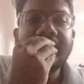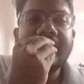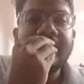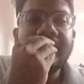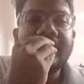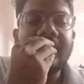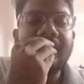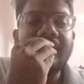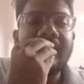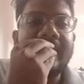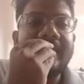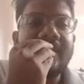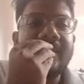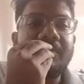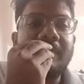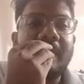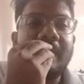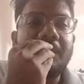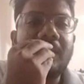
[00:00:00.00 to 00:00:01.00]
The weight
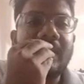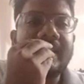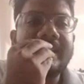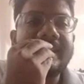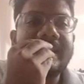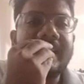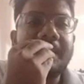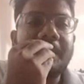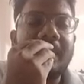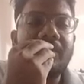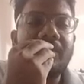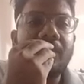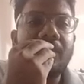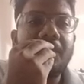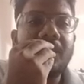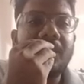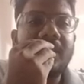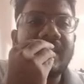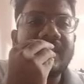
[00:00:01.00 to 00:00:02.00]
of my breasts and my
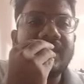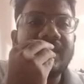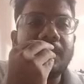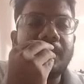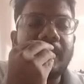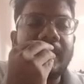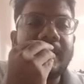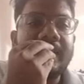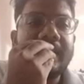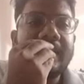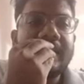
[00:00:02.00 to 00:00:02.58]
womb crushed me.